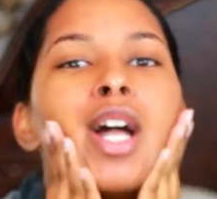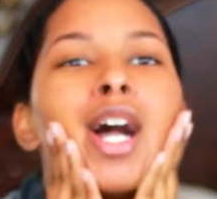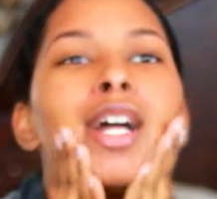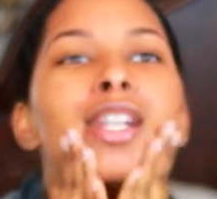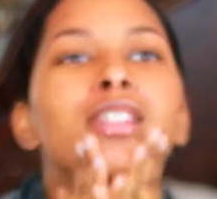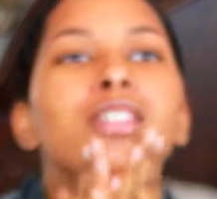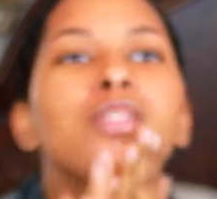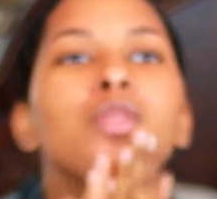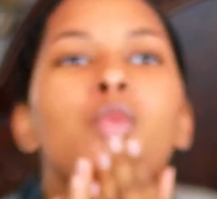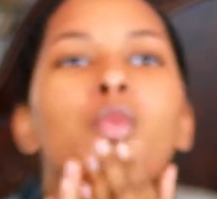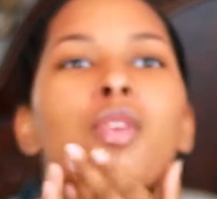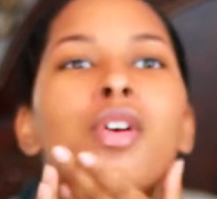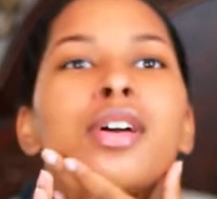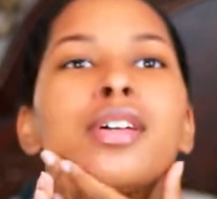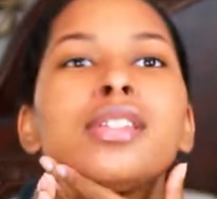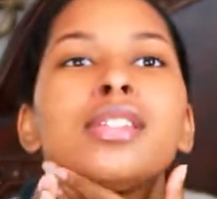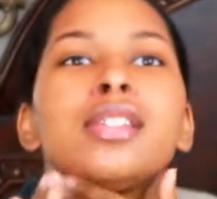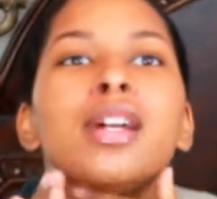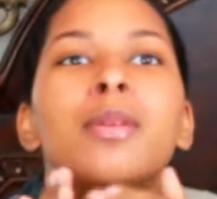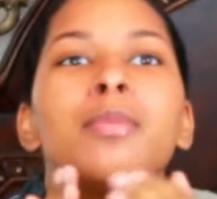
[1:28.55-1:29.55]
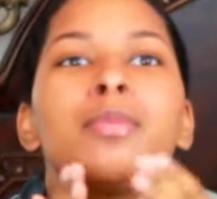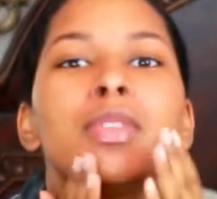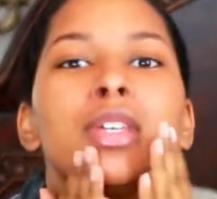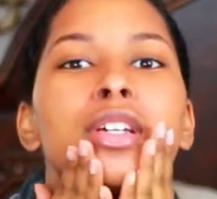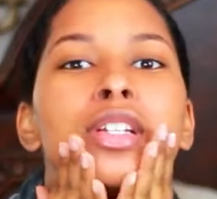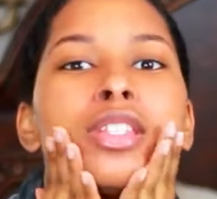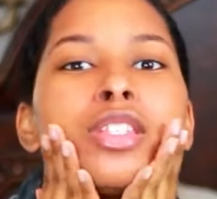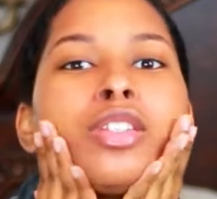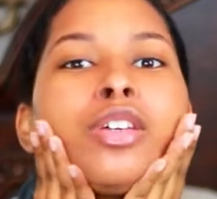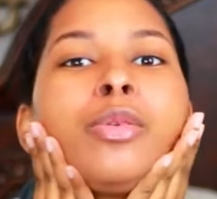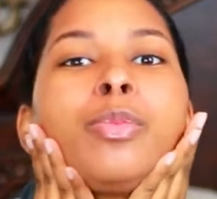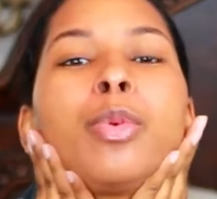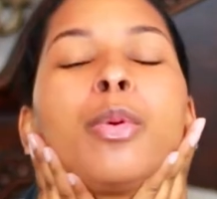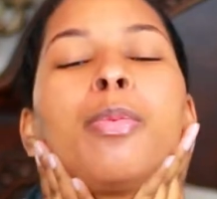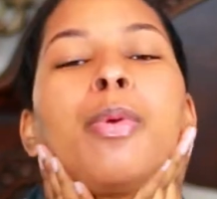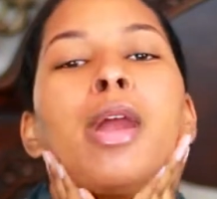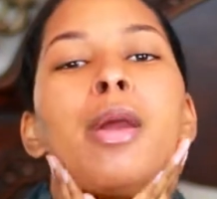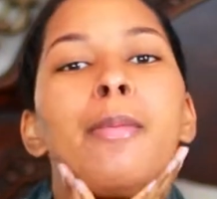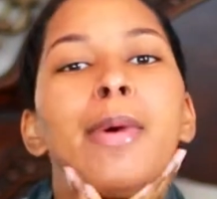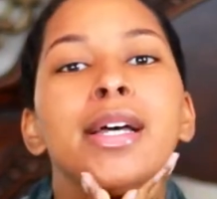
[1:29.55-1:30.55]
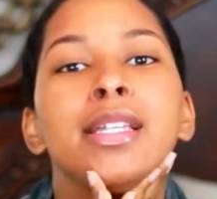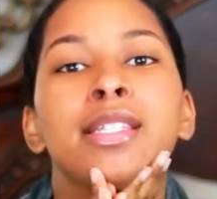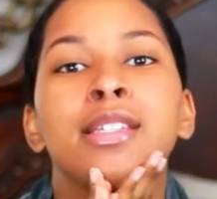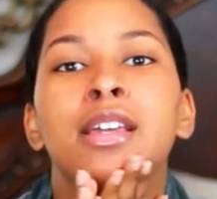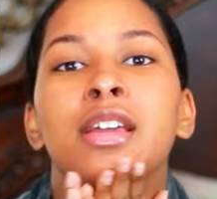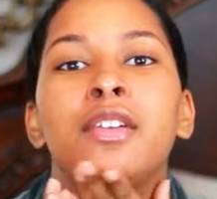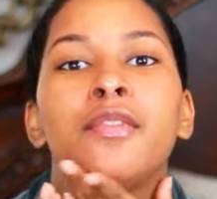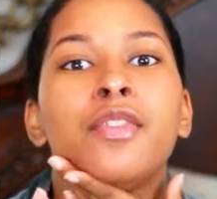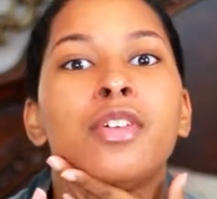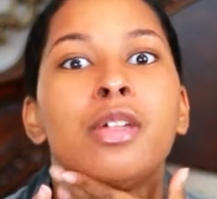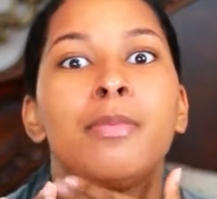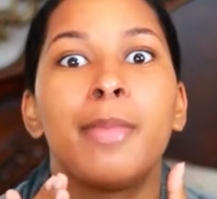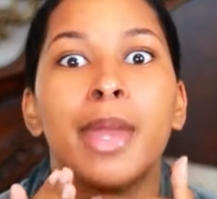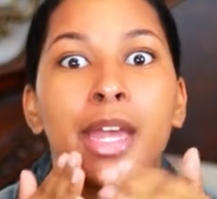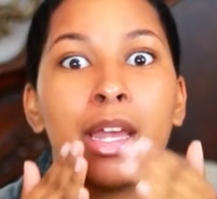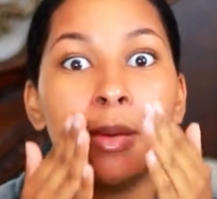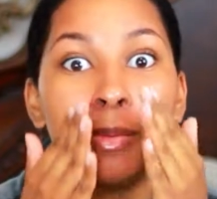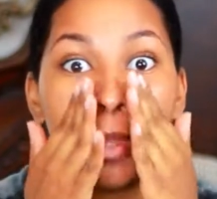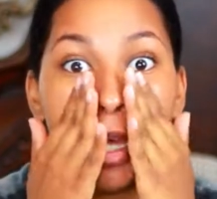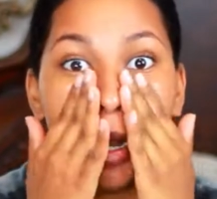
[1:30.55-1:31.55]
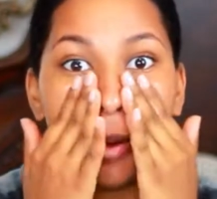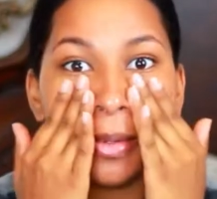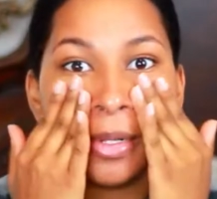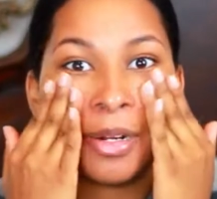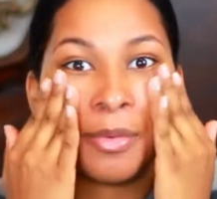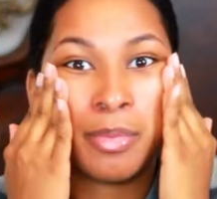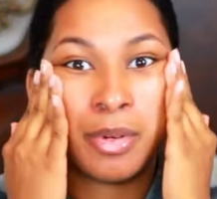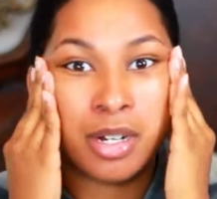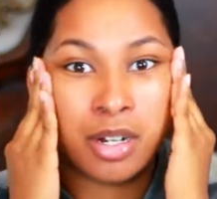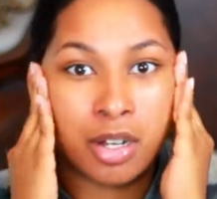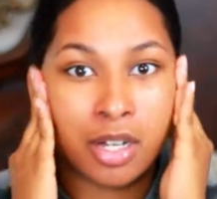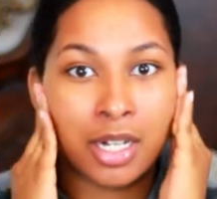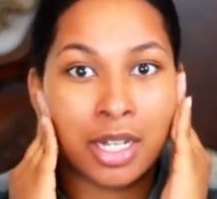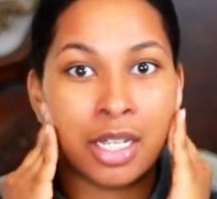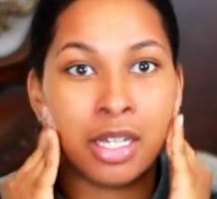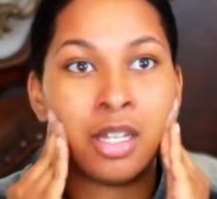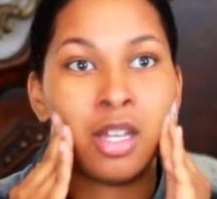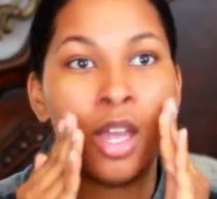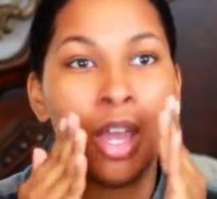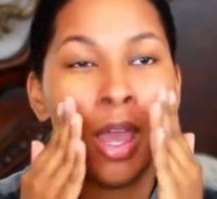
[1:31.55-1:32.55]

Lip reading: I just want something to prepare my skin for the makeup that I'm going to put on it,